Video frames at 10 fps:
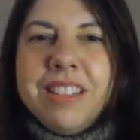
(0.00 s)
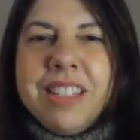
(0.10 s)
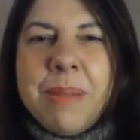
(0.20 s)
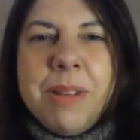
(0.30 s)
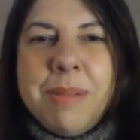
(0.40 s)

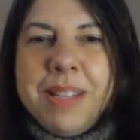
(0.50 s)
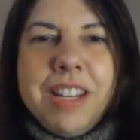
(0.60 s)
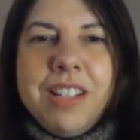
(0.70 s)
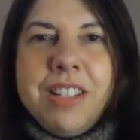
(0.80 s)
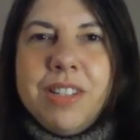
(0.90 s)
sometimes
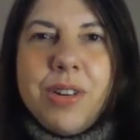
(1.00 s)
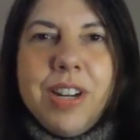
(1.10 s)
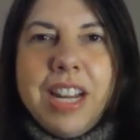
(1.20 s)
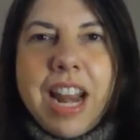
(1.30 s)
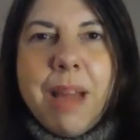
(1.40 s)
in a
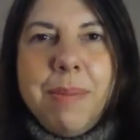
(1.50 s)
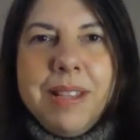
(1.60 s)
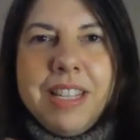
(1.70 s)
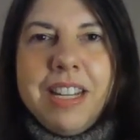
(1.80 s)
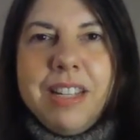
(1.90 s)
story, it
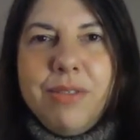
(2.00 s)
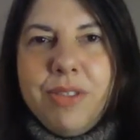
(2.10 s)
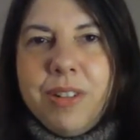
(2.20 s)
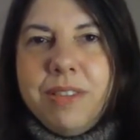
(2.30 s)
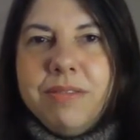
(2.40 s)
happens in a
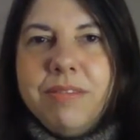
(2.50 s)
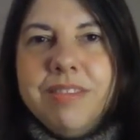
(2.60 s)
different